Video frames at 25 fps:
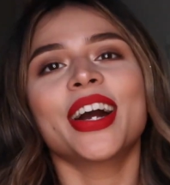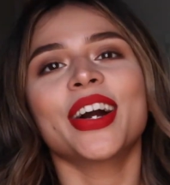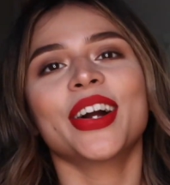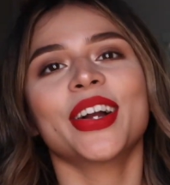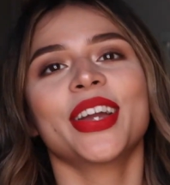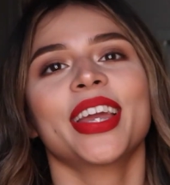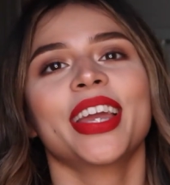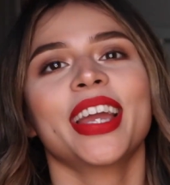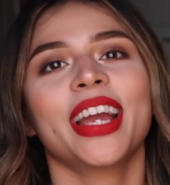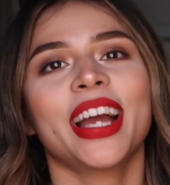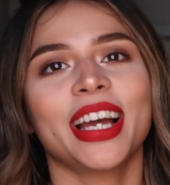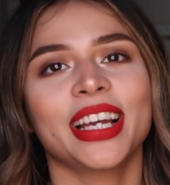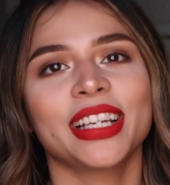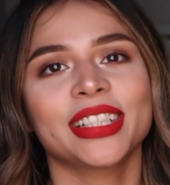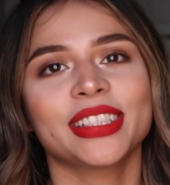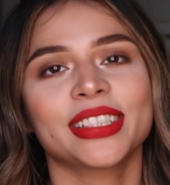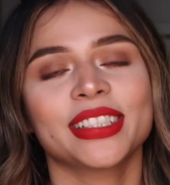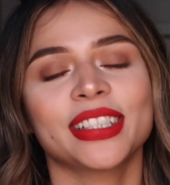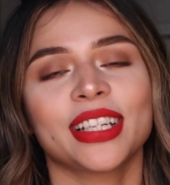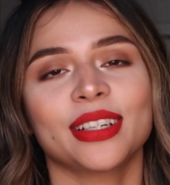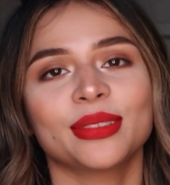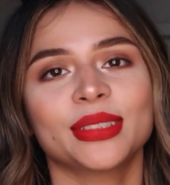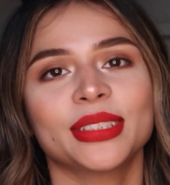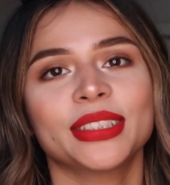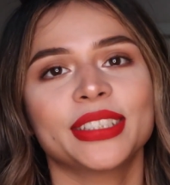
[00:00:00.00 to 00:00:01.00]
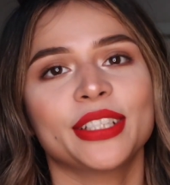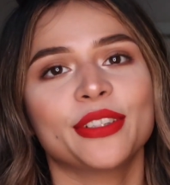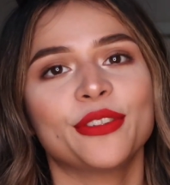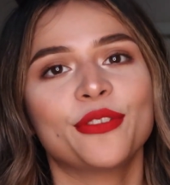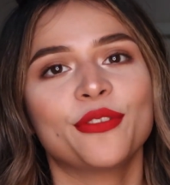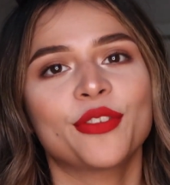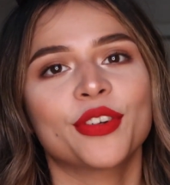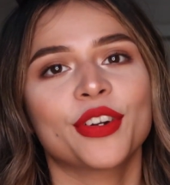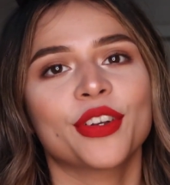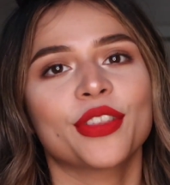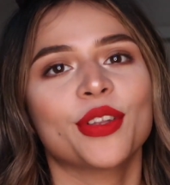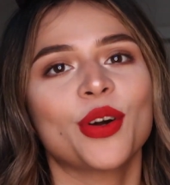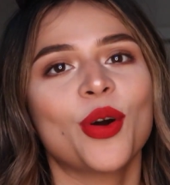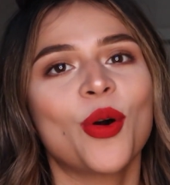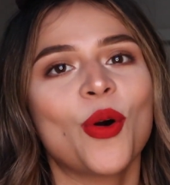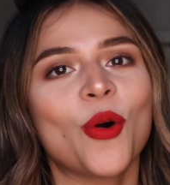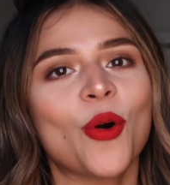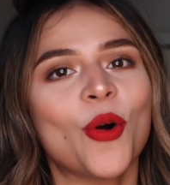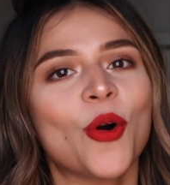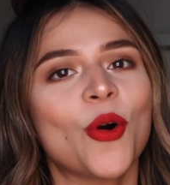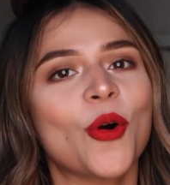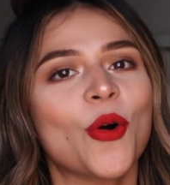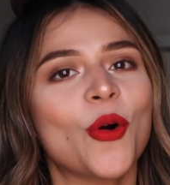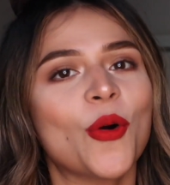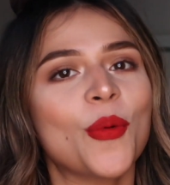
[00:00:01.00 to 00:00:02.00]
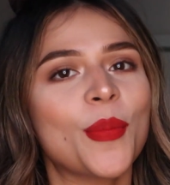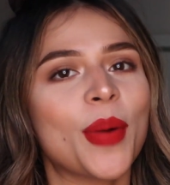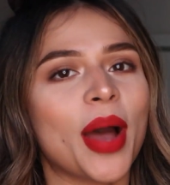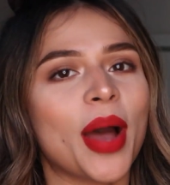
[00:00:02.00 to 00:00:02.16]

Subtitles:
Okay guys, that was it for the whole